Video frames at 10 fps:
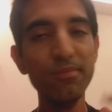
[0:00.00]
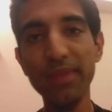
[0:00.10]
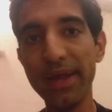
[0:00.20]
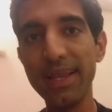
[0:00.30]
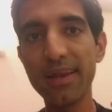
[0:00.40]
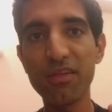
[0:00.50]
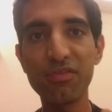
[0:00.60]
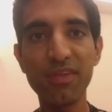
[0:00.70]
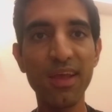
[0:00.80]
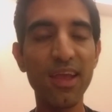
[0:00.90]
let us
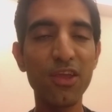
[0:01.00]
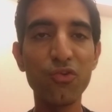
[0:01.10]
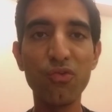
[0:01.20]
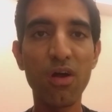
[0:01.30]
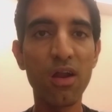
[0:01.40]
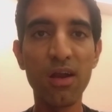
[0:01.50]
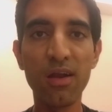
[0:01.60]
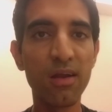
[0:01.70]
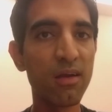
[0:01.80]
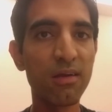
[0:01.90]
say you
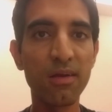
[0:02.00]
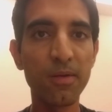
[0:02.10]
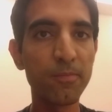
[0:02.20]
are,